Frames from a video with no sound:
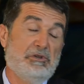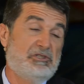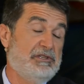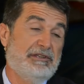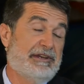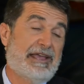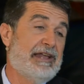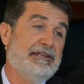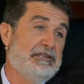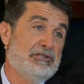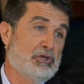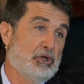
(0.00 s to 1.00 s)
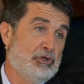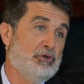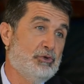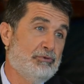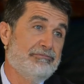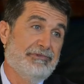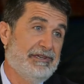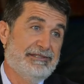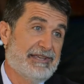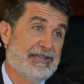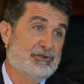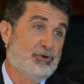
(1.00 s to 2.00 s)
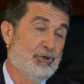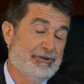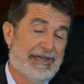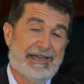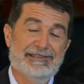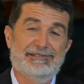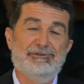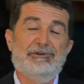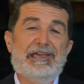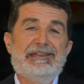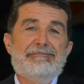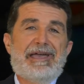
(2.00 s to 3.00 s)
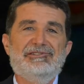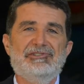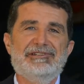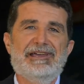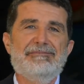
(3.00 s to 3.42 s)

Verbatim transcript: which in reality is not new. It's as old as you can imagine.